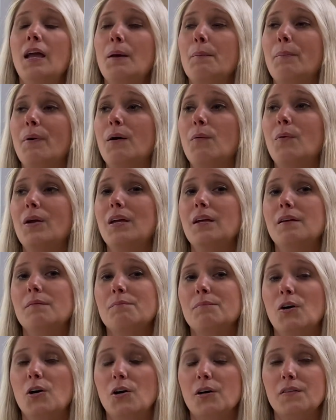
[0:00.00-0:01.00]
But we
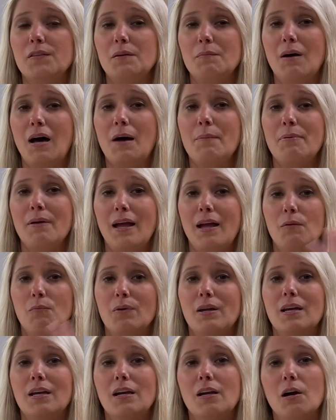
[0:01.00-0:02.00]
hook them up and
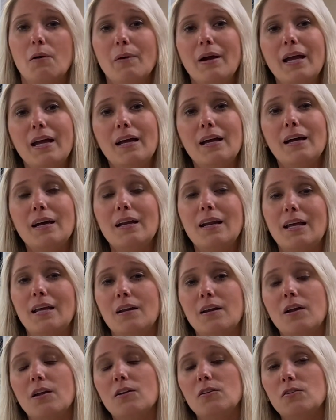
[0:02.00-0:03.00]
we can go ahead
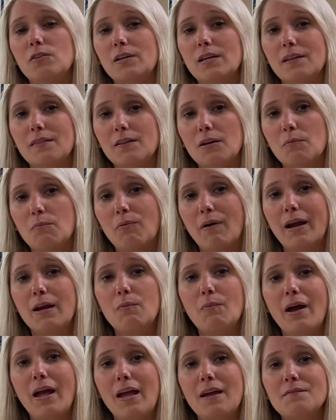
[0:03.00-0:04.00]
and look at their brain
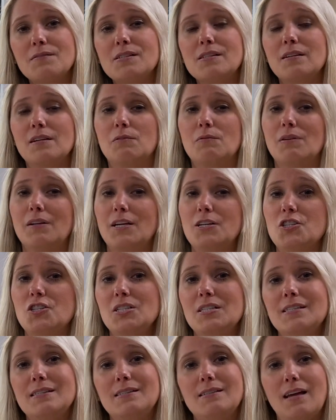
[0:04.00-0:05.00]
waves in relation
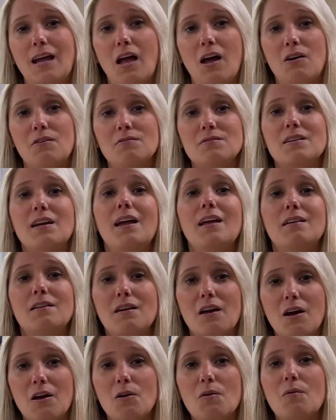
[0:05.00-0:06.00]
to sound and
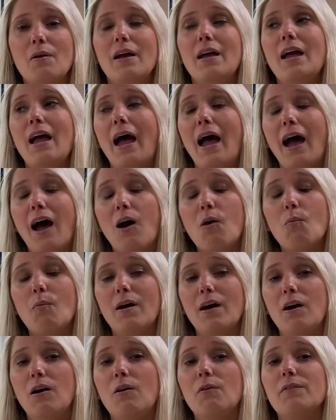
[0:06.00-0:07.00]
know how
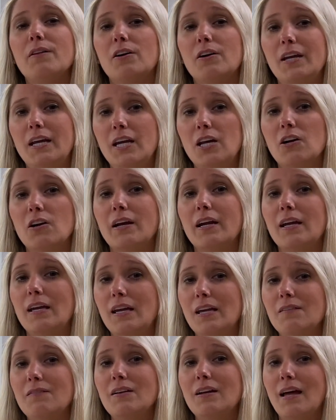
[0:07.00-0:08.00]
well they're hearing
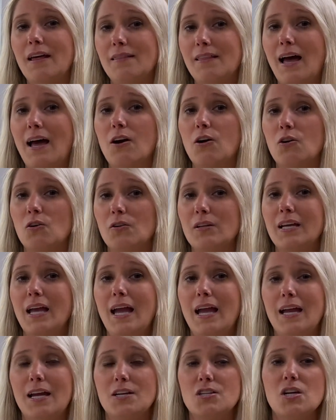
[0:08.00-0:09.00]
even at that early
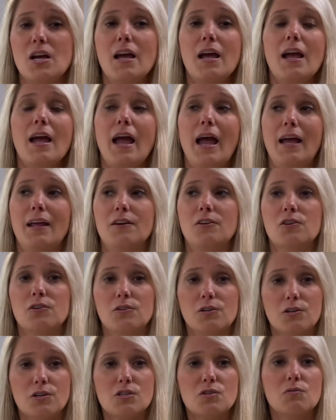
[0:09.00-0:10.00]
age. And your
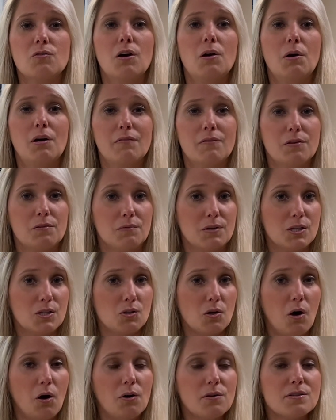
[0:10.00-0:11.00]
nurse will go over the
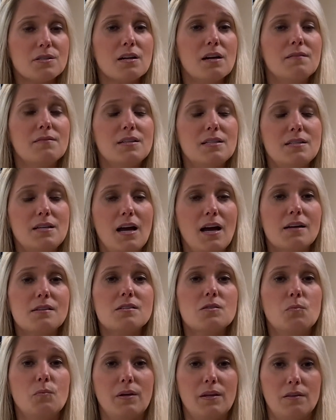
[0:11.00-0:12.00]
results of the
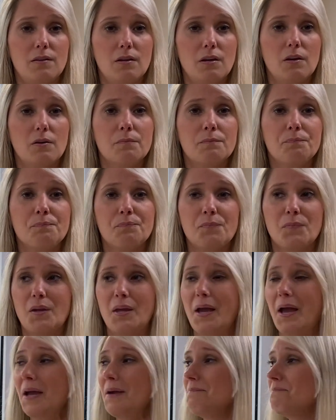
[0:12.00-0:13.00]
test with you,
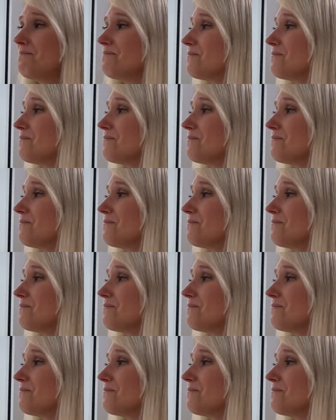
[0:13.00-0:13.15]
okay?